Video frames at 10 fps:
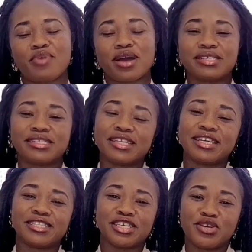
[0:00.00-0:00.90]

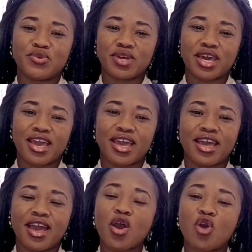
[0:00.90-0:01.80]
practicing in the UK.
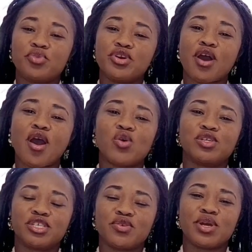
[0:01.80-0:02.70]
Hope you are all
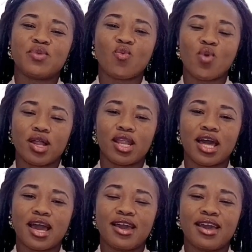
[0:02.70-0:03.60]
doing well.